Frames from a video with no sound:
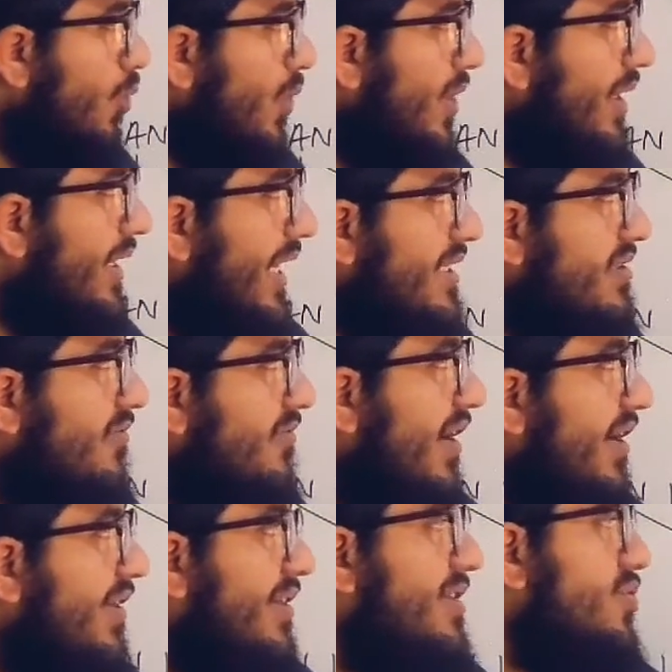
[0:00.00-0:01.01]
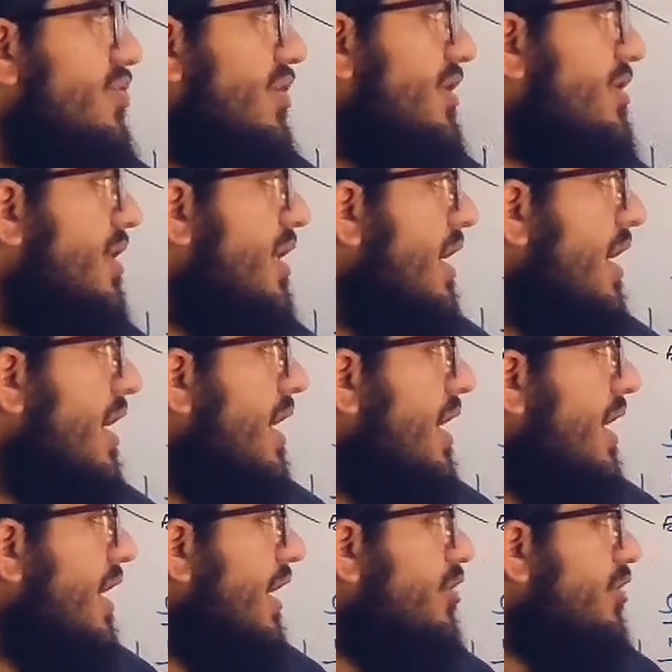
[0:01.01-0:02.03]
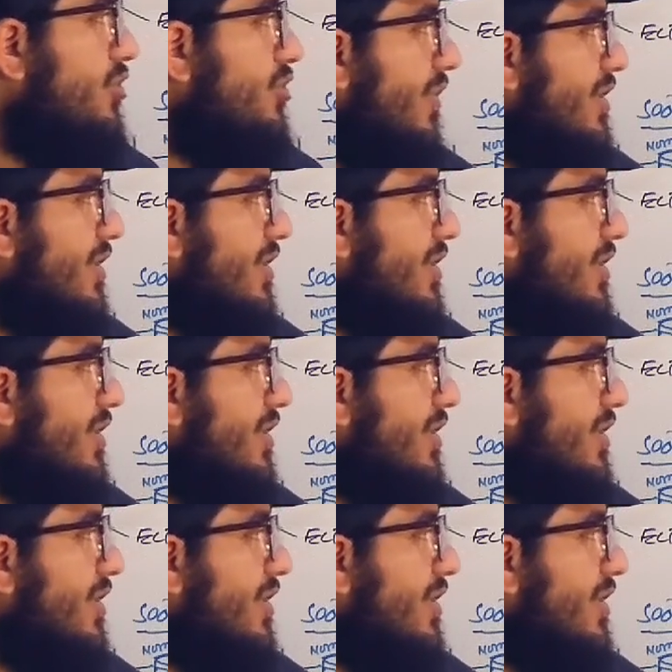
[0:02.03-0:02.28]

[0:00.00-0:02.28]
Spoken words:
we'll classify these drugs into